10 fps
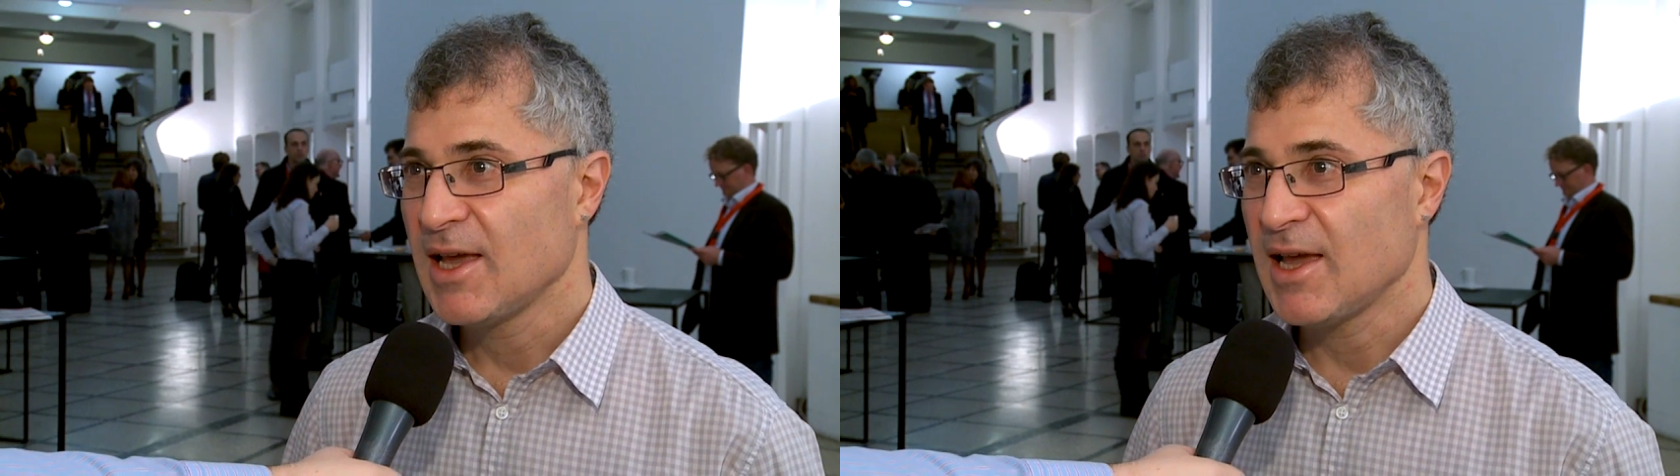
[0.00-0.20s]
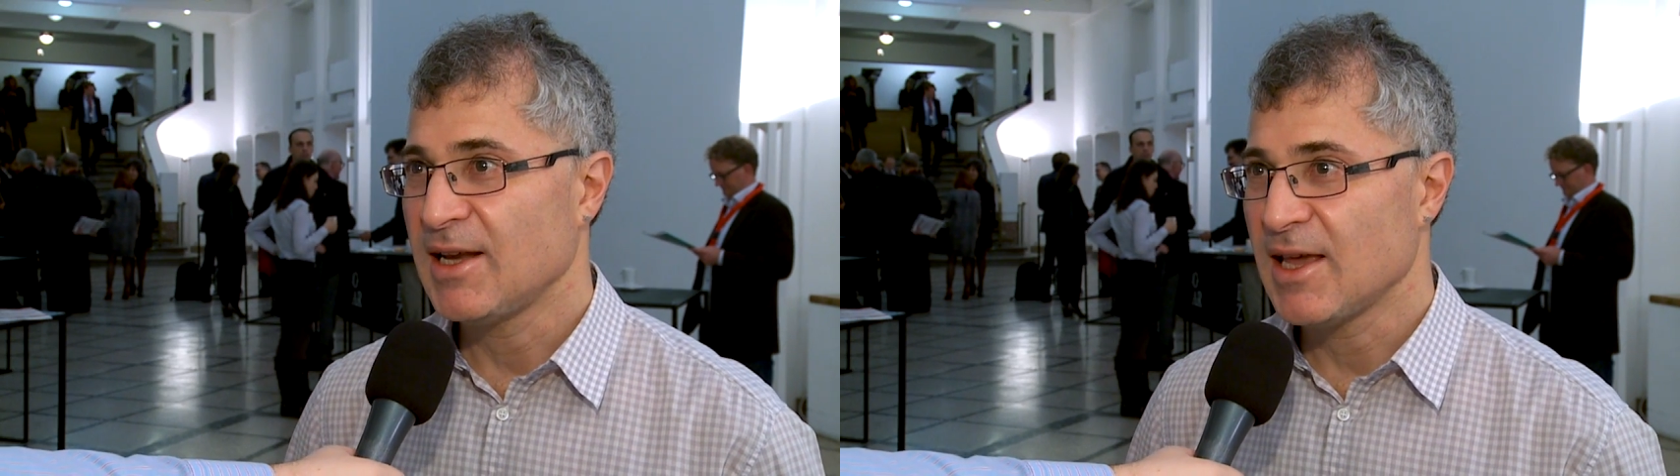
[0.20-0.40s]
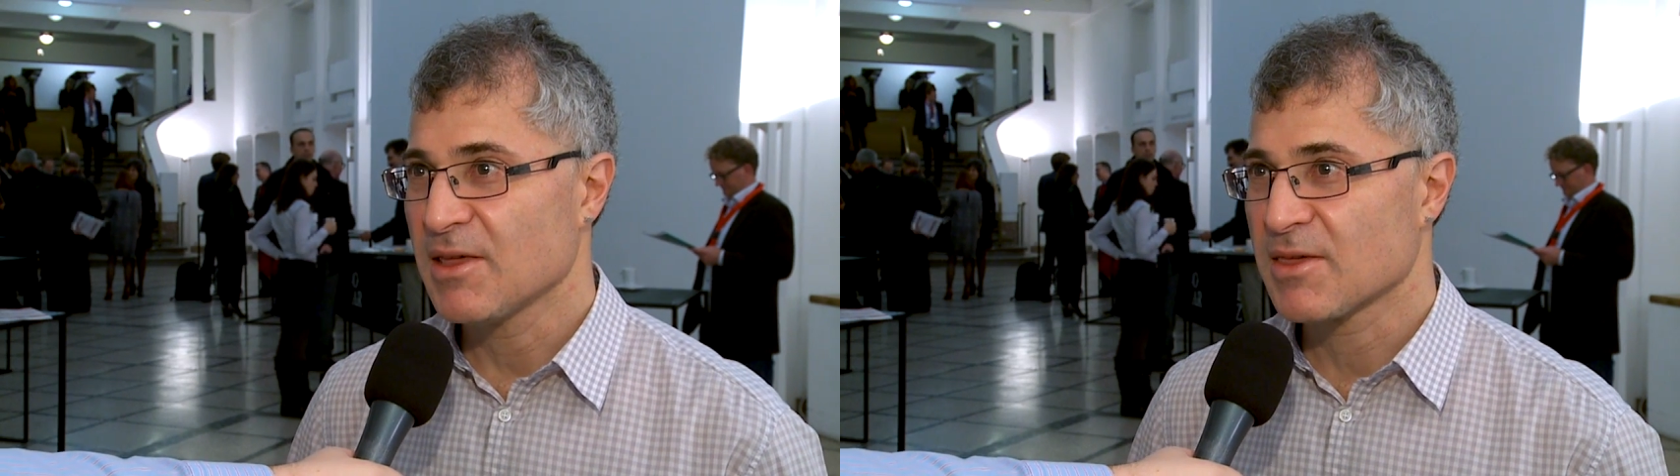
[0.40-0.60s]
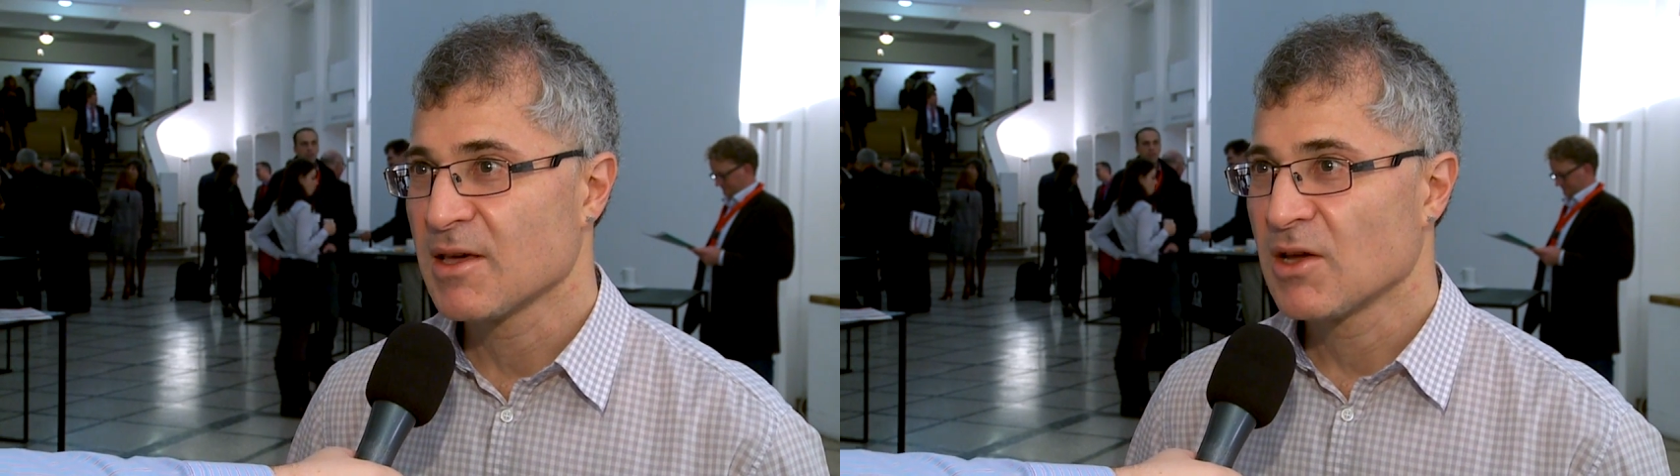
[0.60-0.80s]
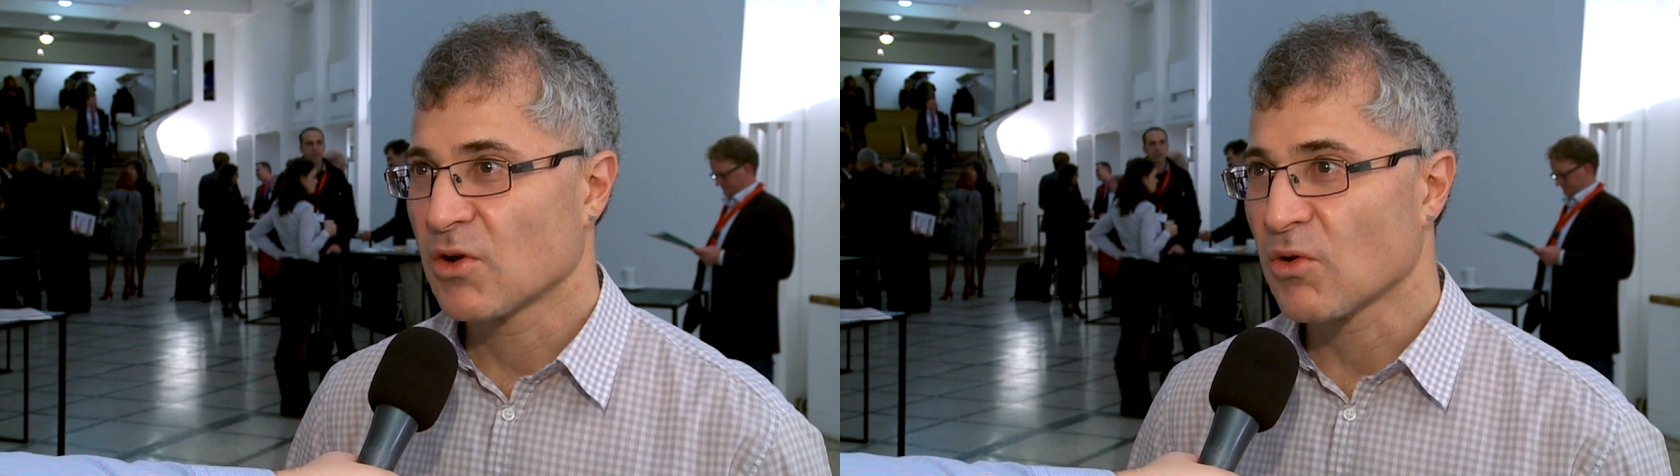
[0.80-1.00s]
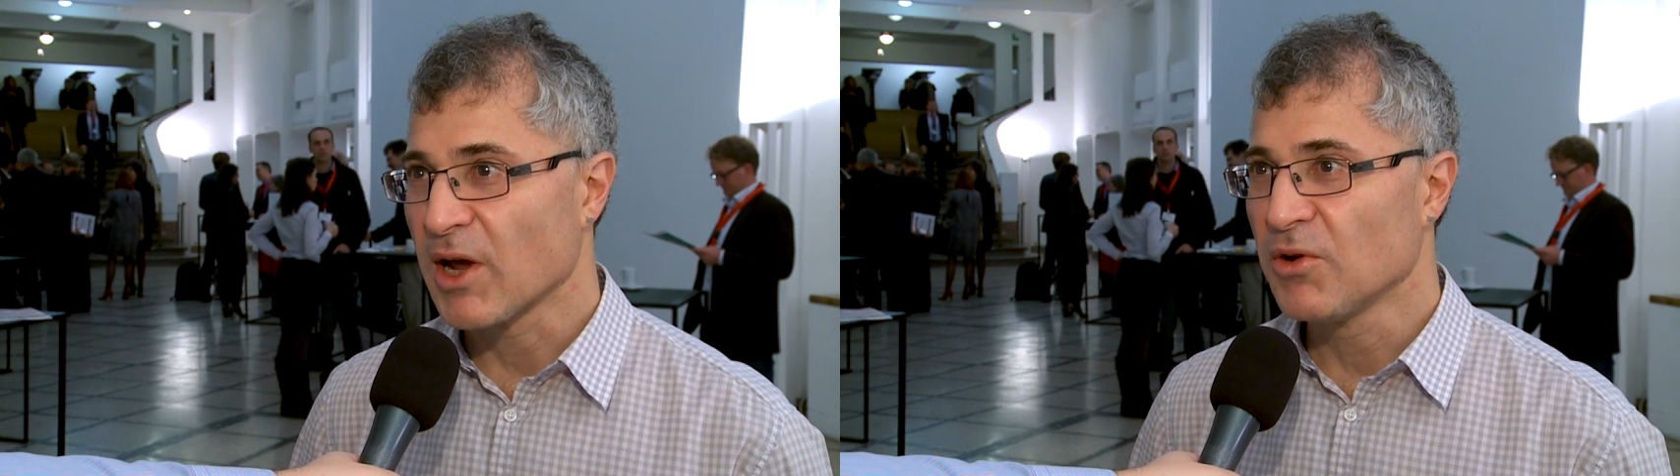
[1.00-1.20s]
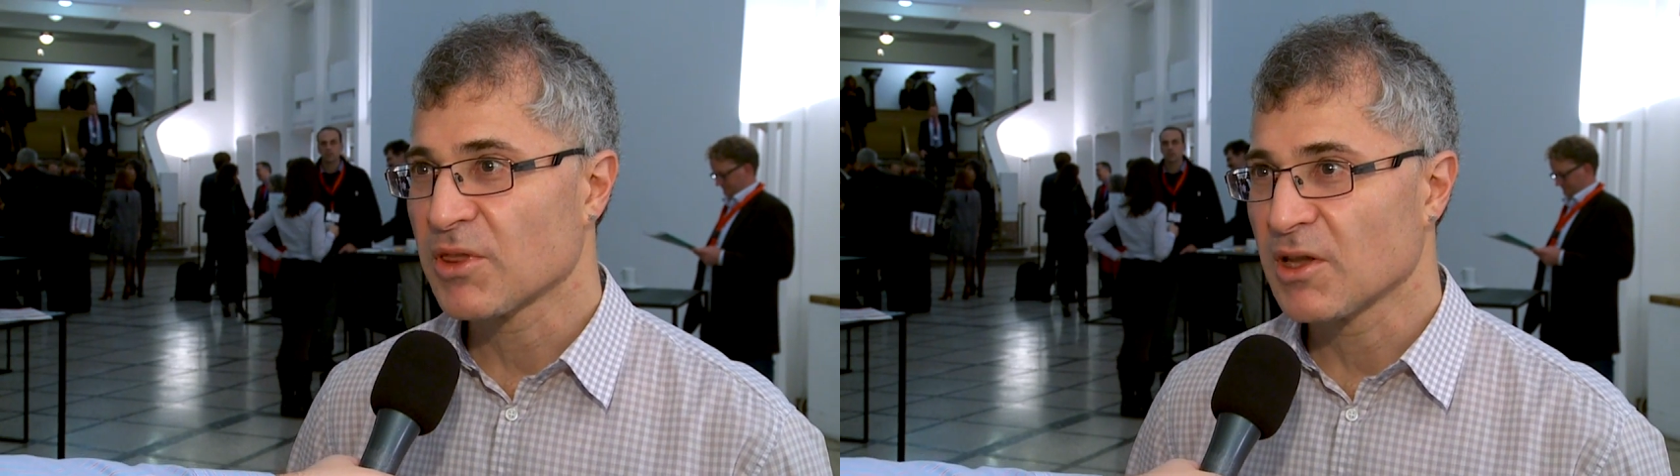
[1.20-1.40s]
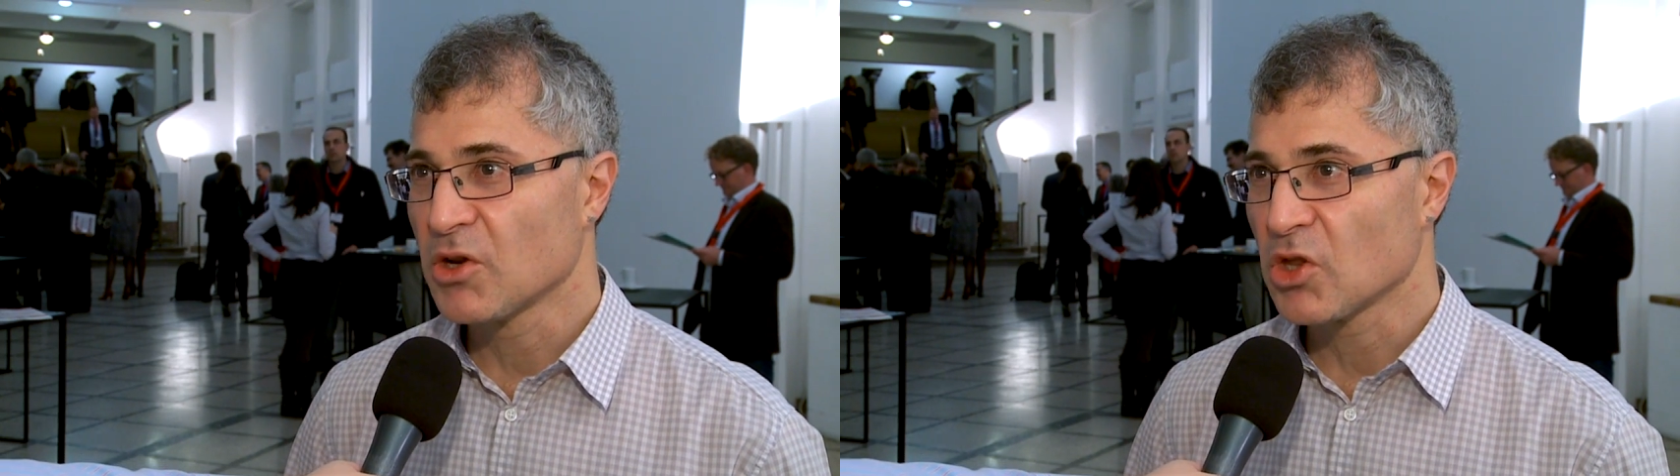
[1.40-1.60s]
It is
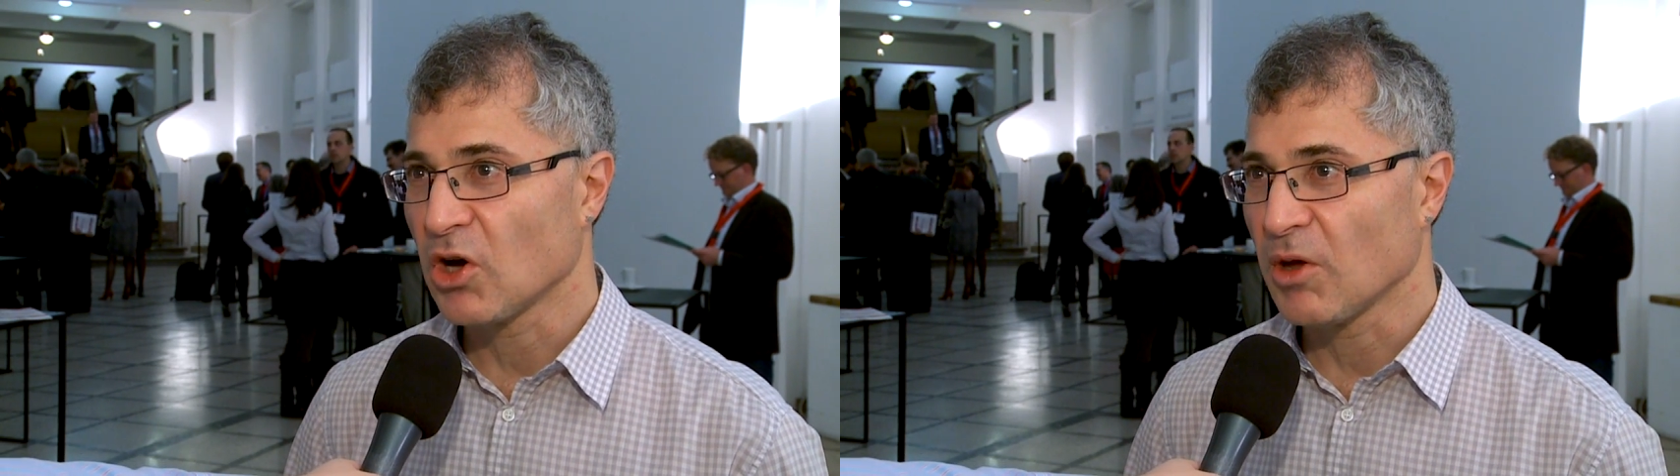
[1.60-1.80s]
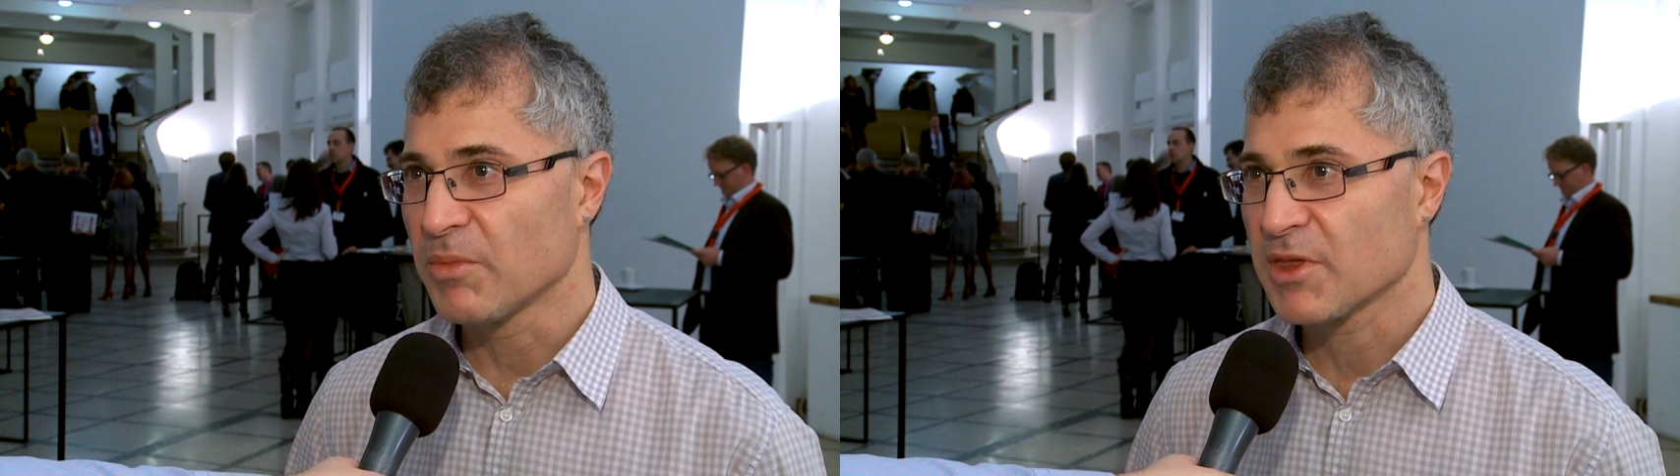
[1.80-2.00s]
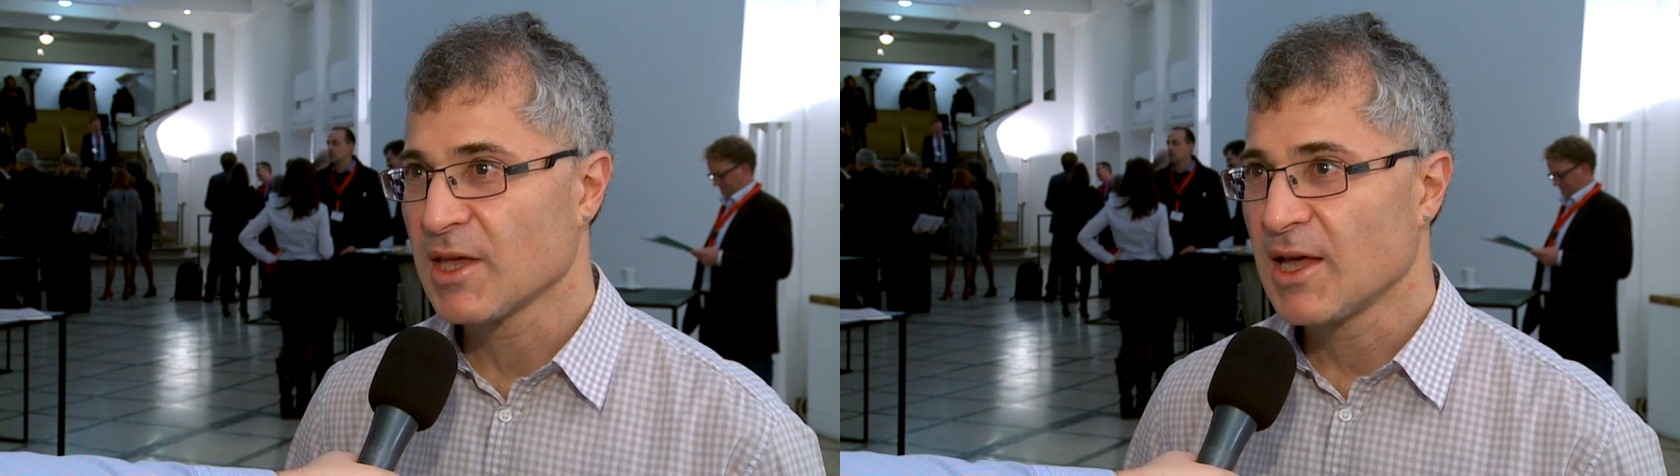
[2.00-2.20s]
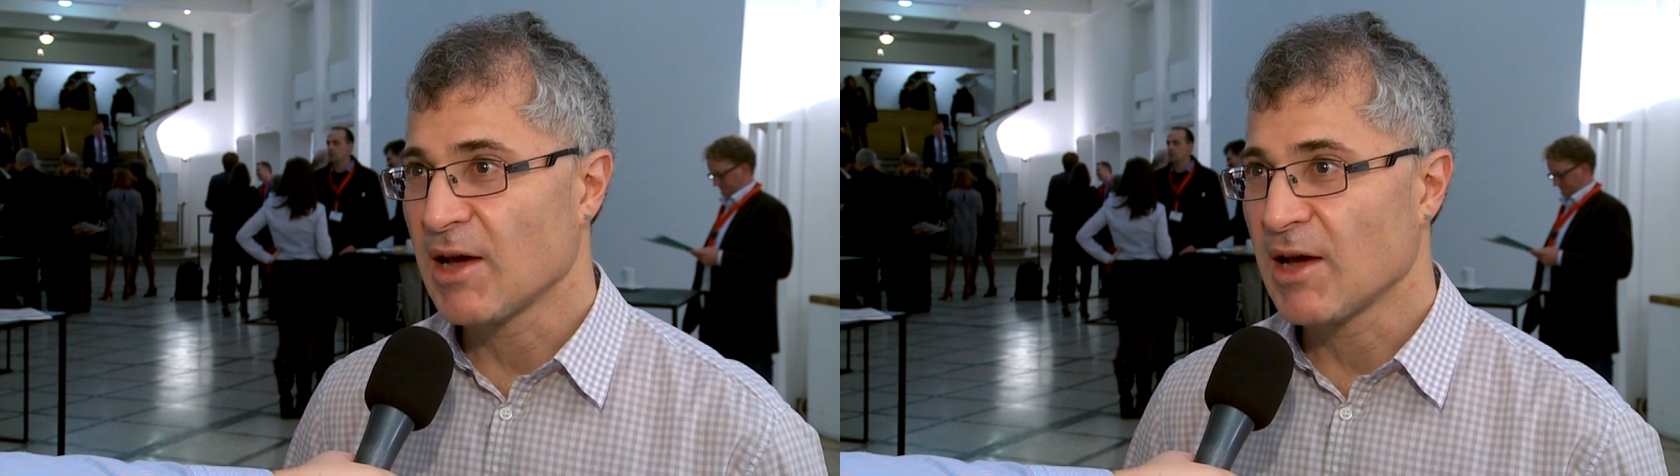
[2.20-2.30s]
growth and jobs,